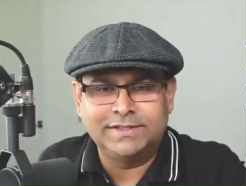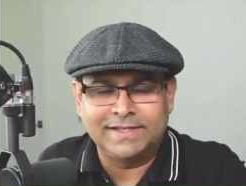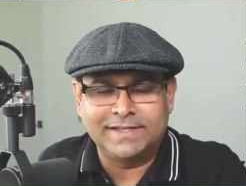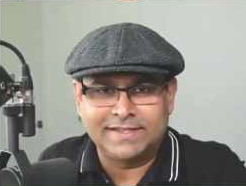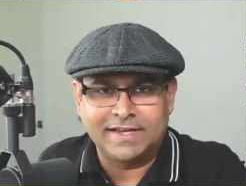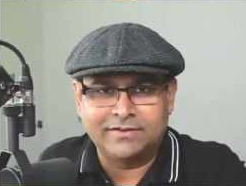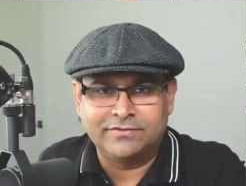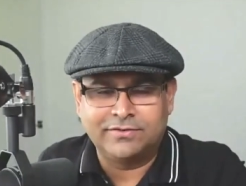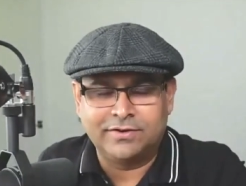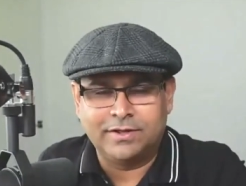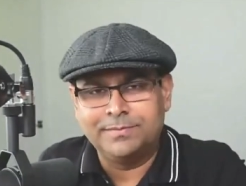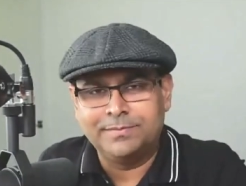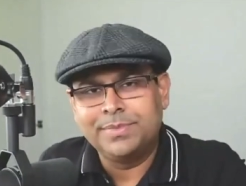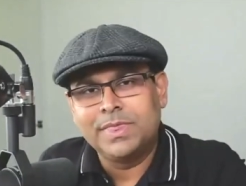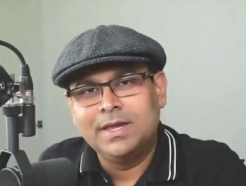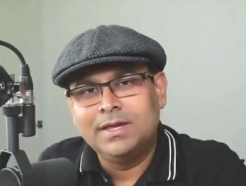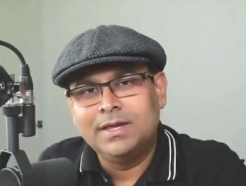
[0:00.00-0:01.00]
etc.
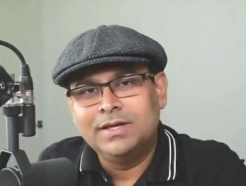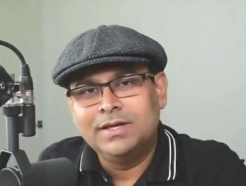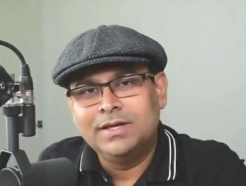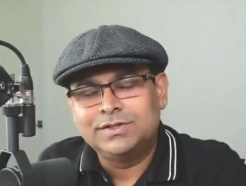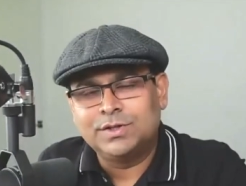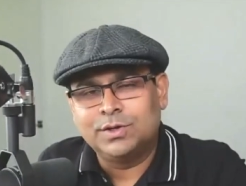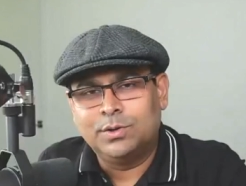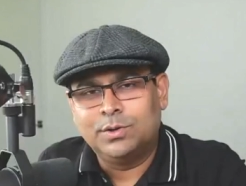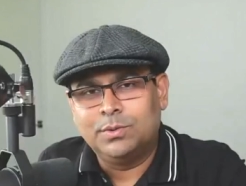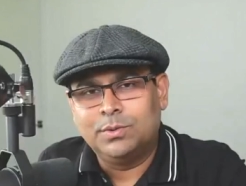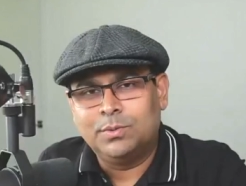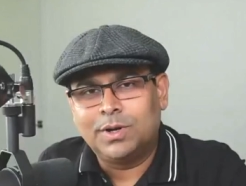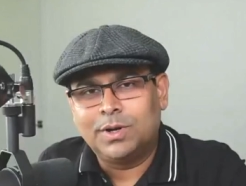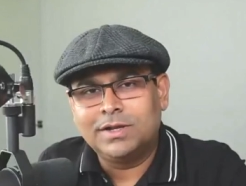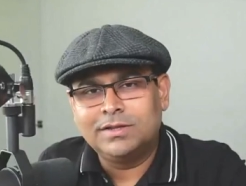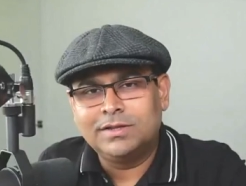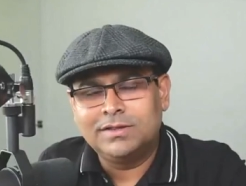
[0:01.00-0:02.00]
So
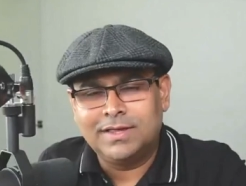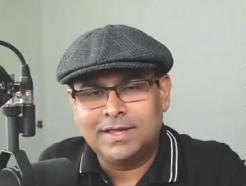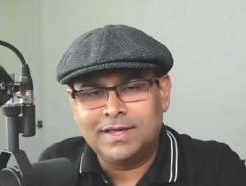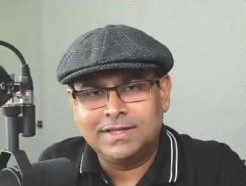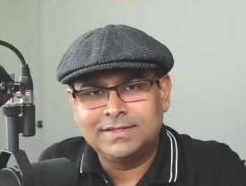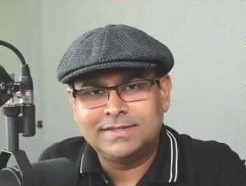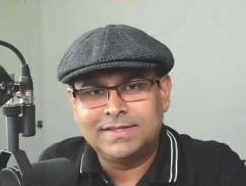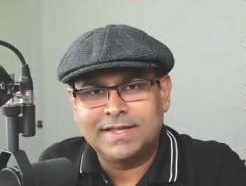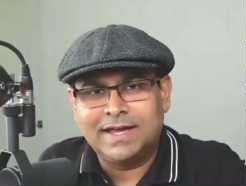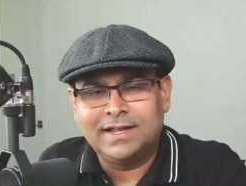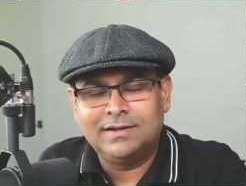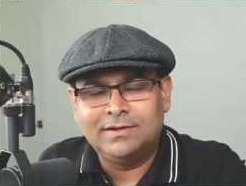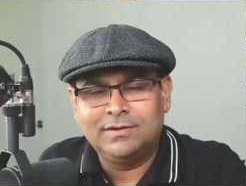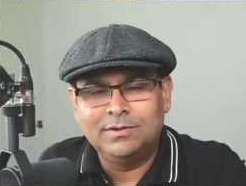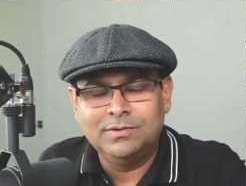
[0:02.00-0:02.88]
what are the things that,